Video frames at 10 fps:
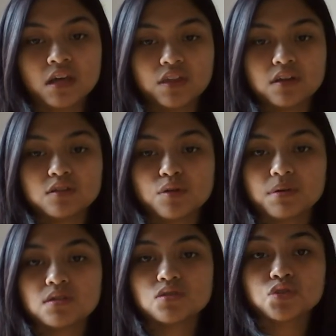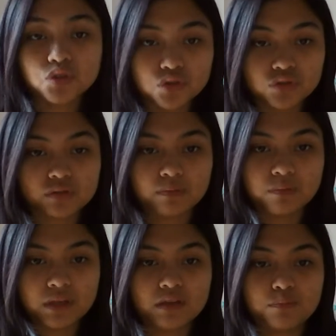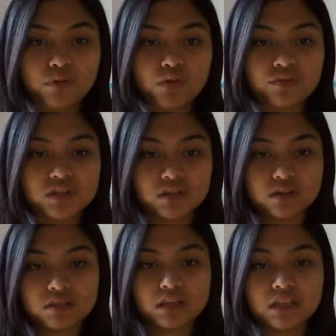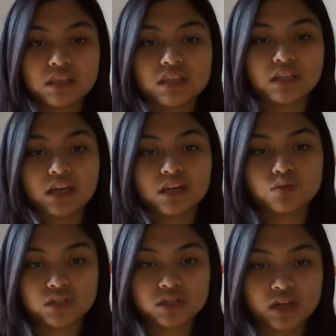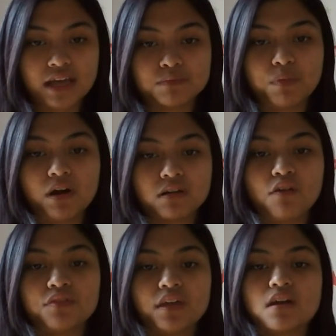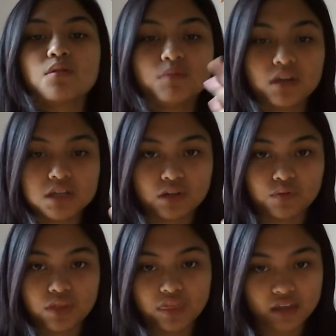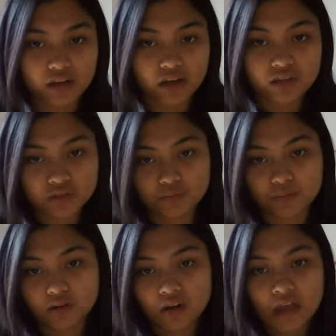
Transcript: the entrepreneurs should be proficient in the language as part of their communication with the customer.